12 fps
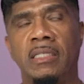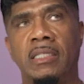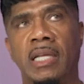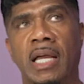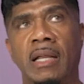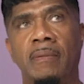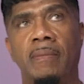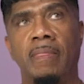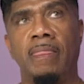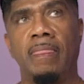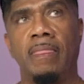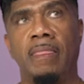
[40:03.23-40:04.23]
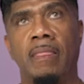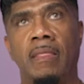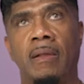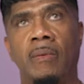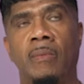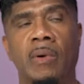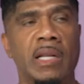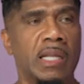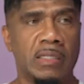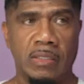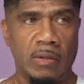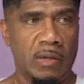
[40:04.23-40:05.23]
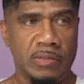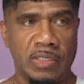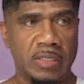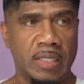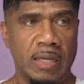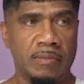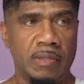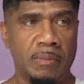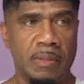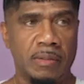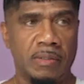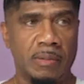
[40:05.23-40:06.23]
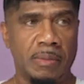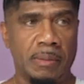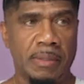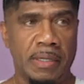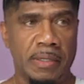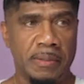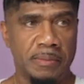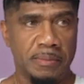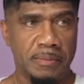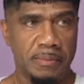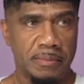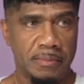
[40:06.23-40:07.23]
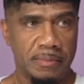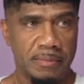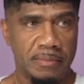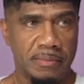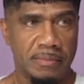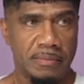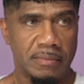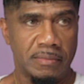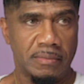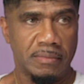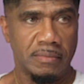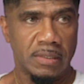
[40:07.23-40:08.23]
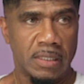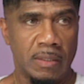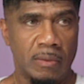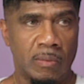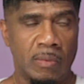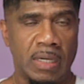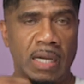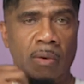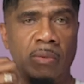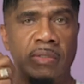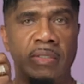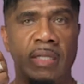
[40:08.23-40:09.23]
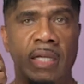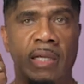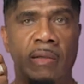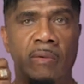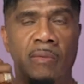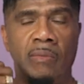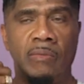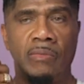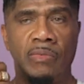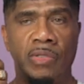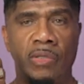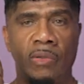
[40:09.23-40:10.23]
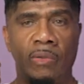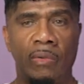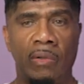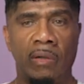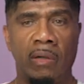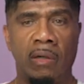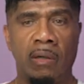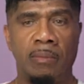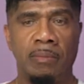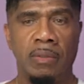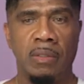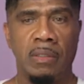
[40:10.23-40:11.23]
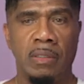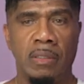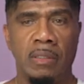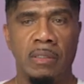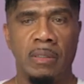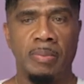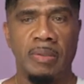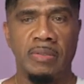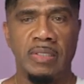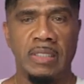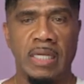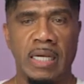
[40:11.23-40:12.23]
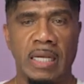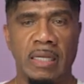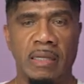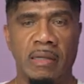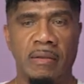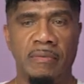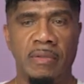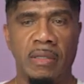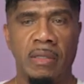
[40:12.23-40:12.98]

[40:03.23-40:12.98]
that a wedding song just came to my, to my mind. Mm. What I would say to um, the person that I loved,